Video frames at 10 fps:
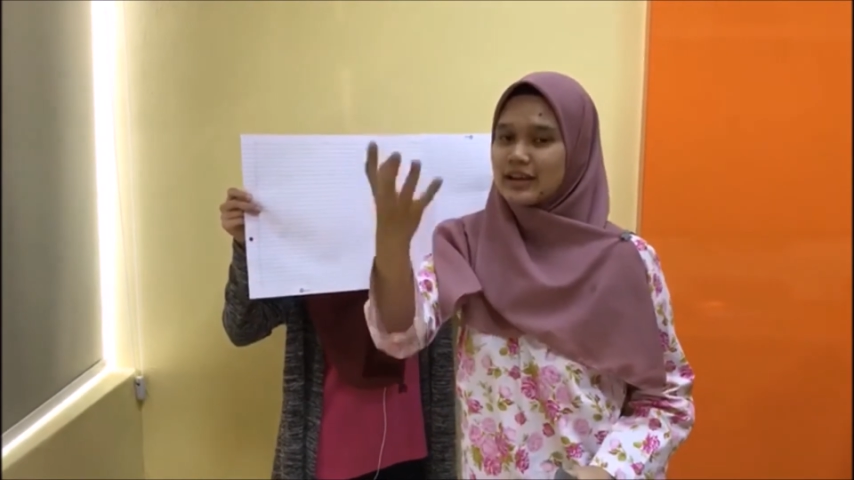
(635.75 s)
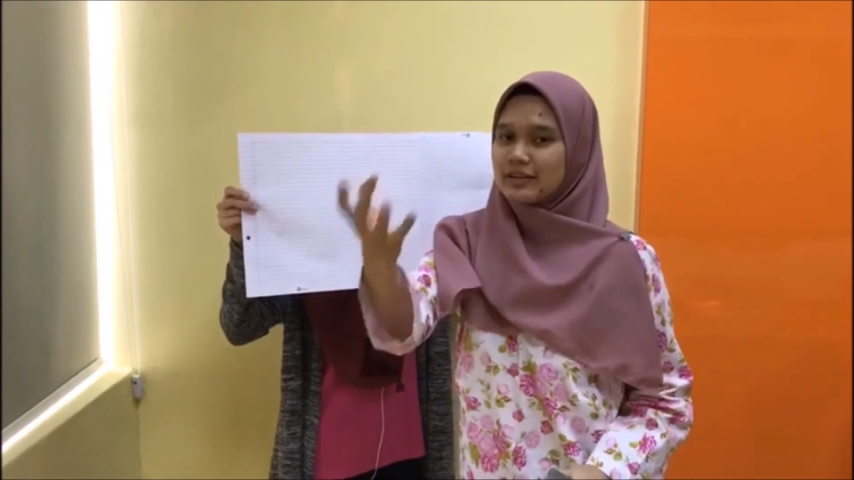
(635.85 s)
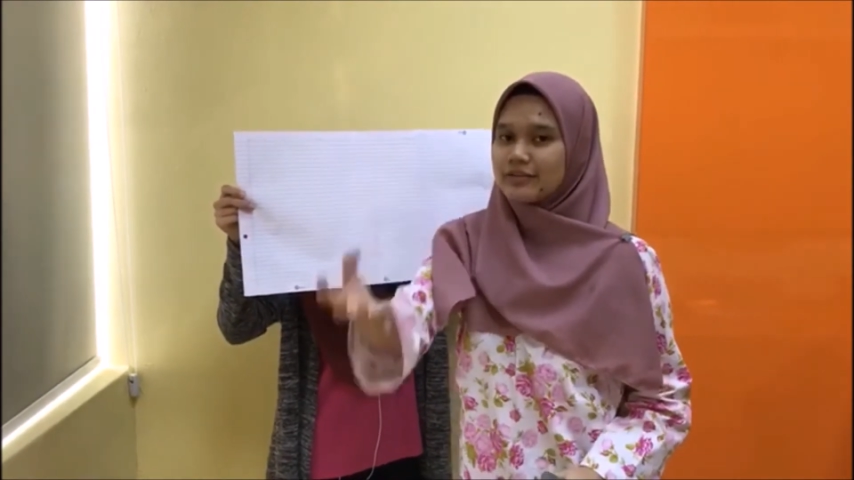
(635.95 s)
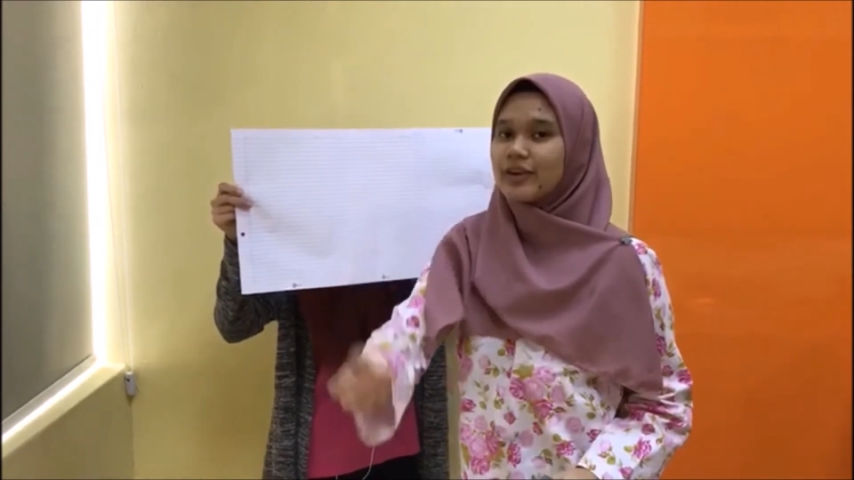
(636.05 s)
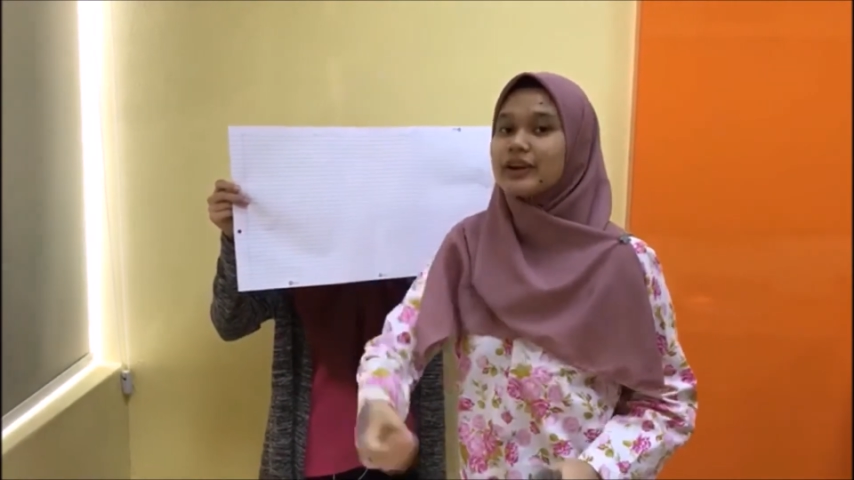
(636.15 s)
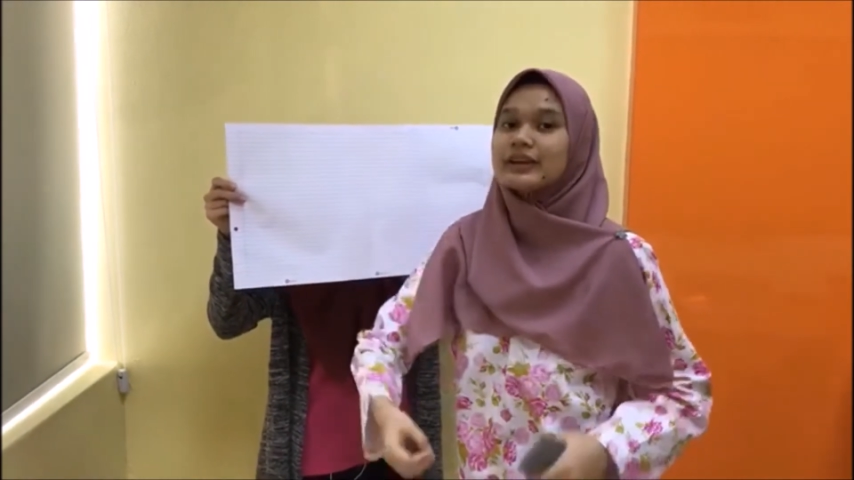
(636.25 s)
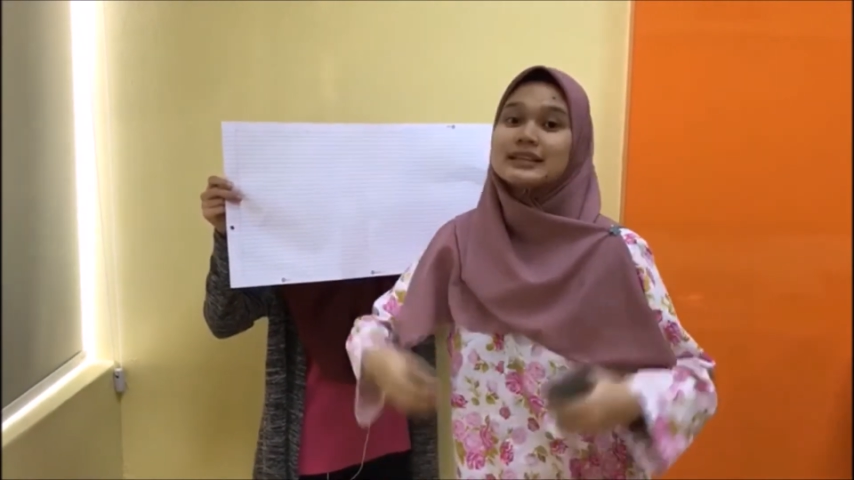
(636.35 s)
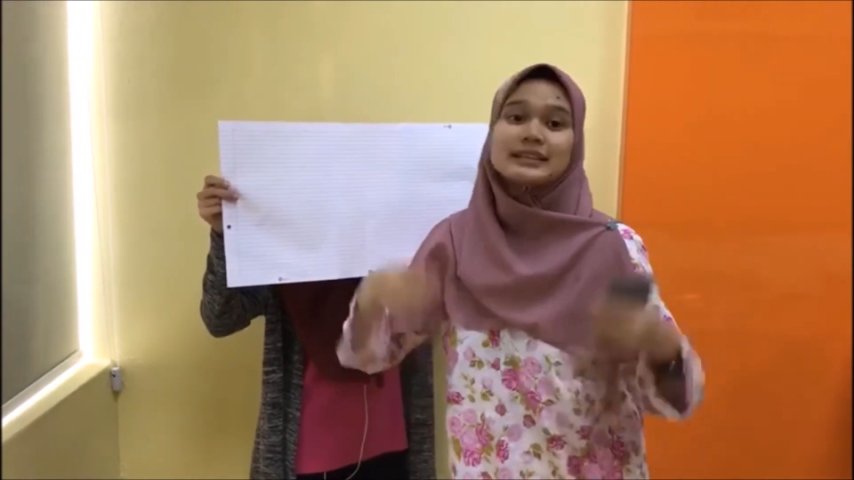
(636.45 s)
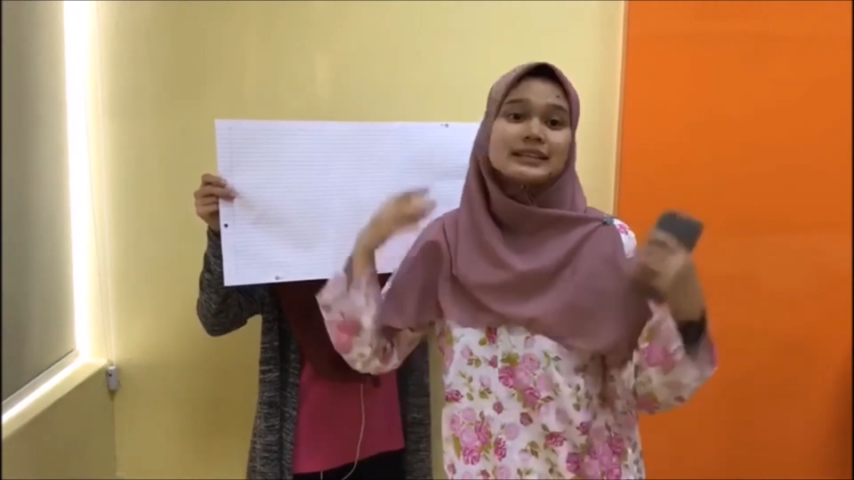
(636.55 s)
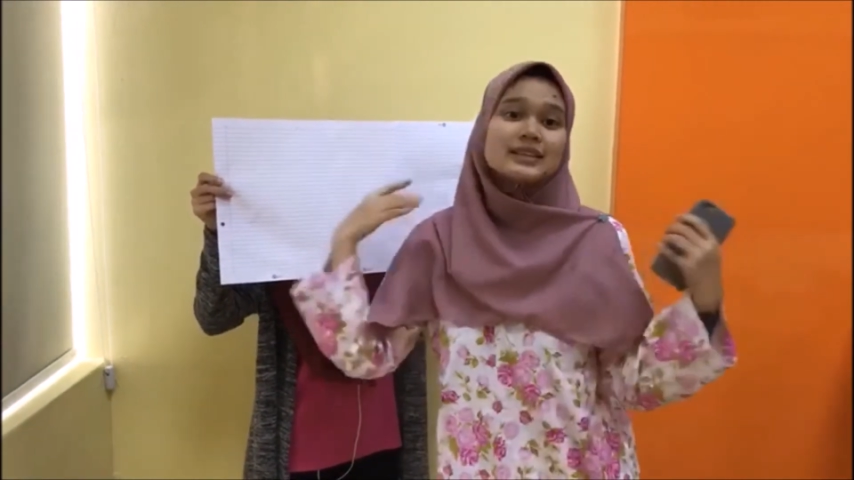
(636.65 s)
Therefore,
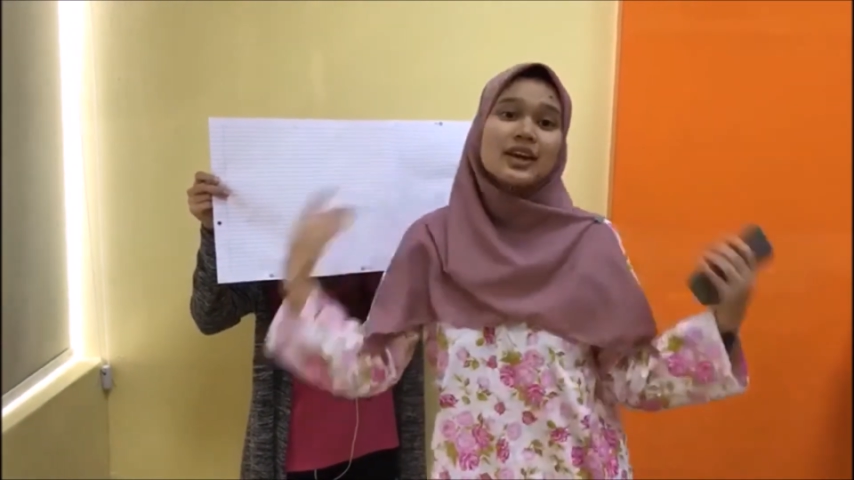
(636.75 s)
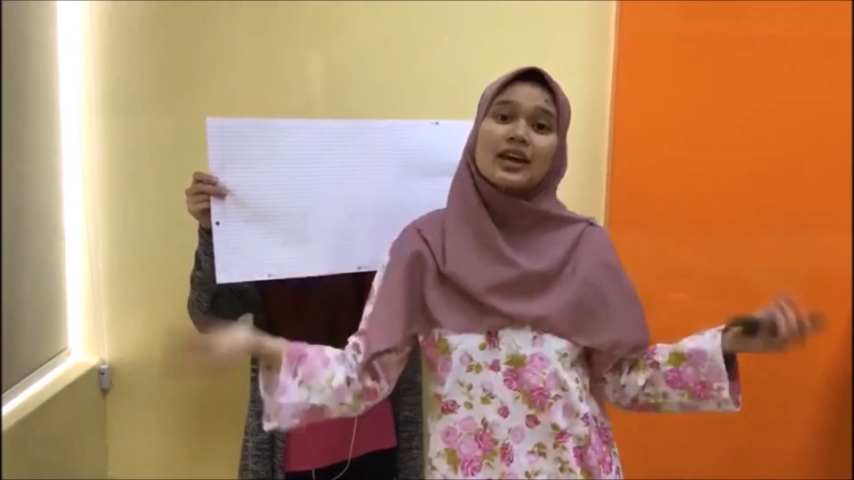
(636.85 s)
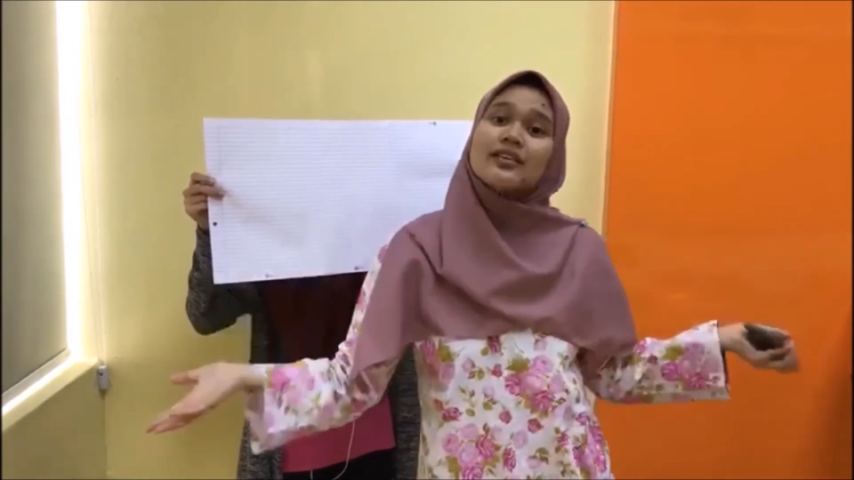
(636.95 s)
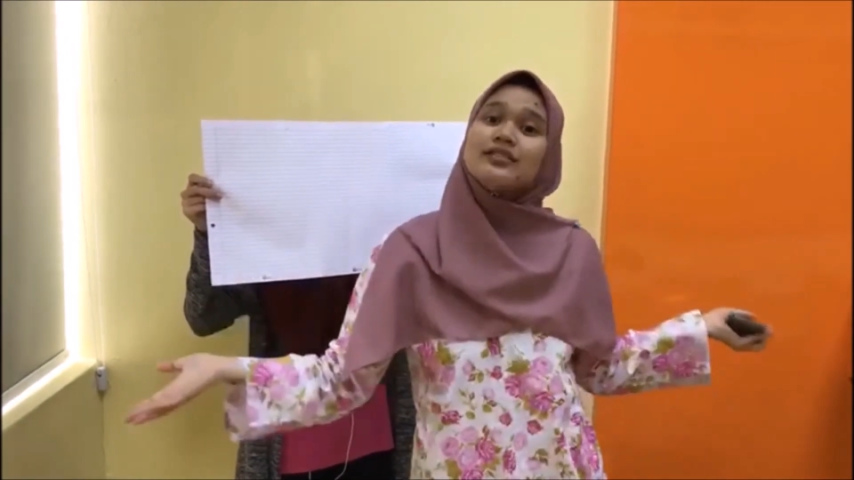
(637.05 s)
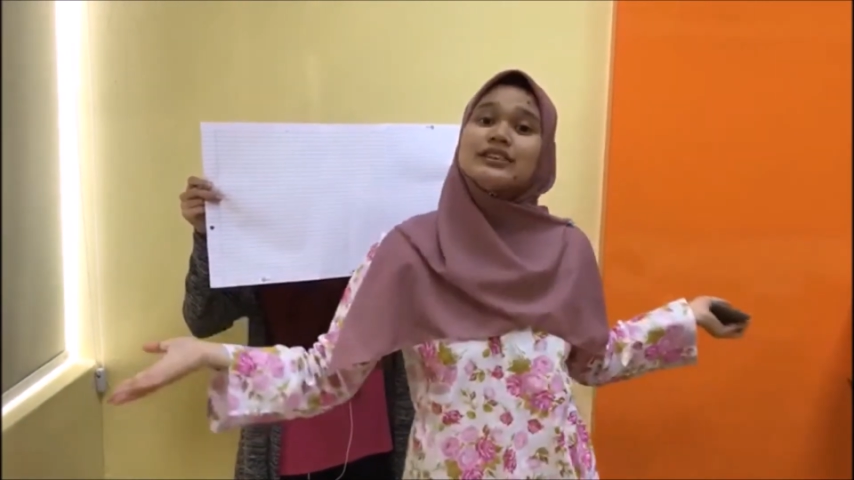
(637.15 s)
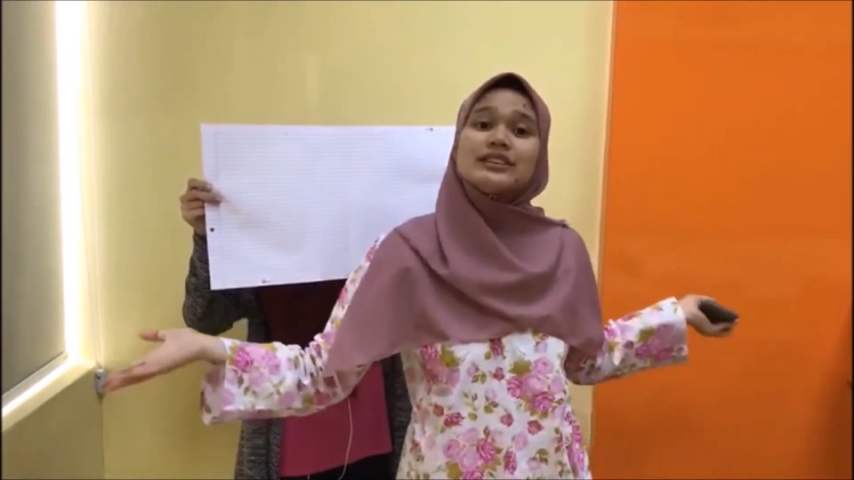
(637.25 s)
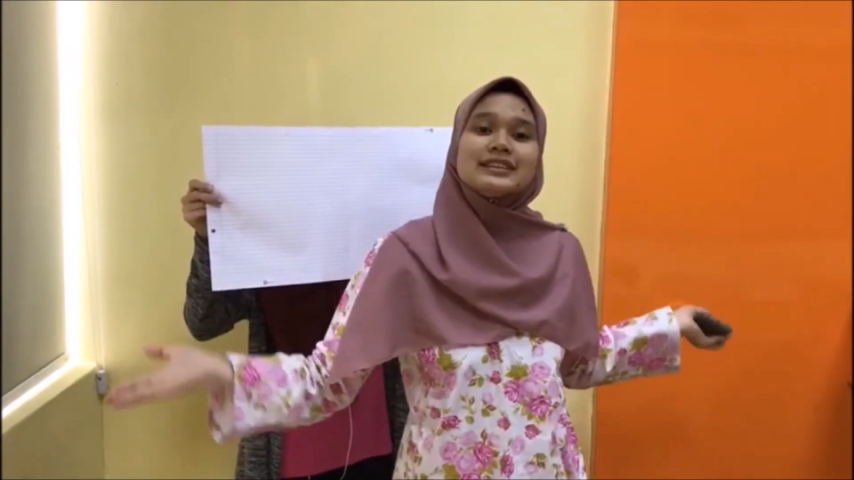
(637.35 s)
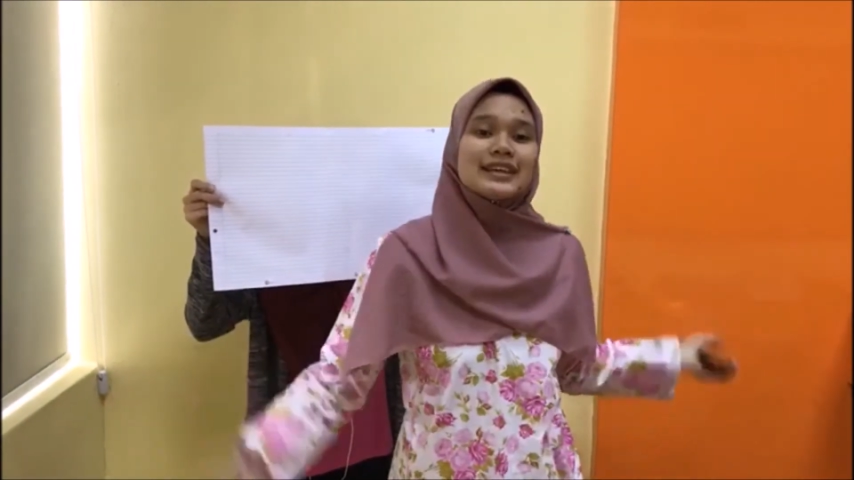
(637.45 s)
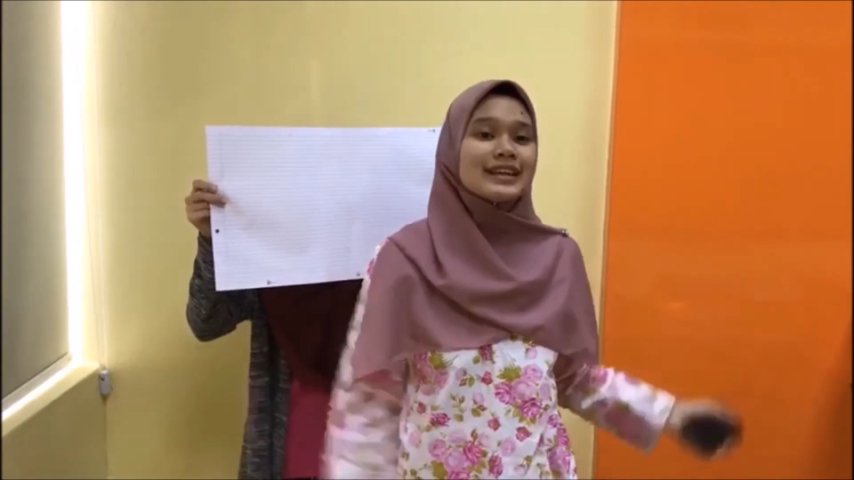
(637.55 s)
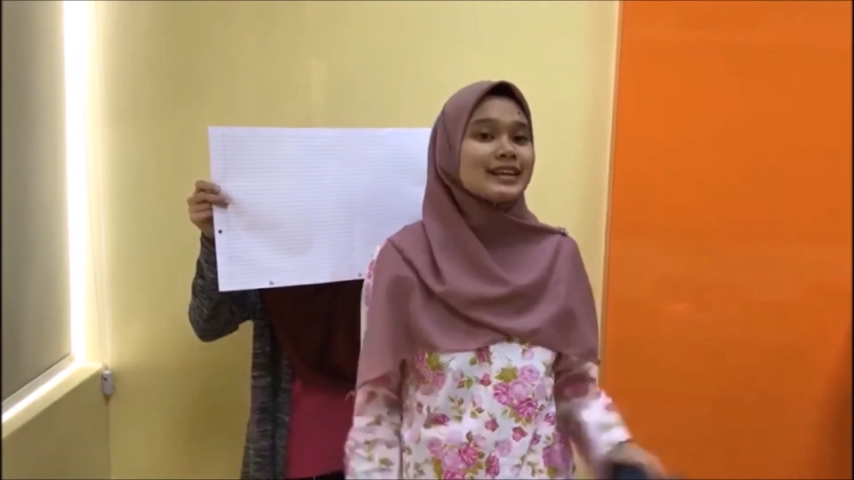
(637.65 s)
this is not efficient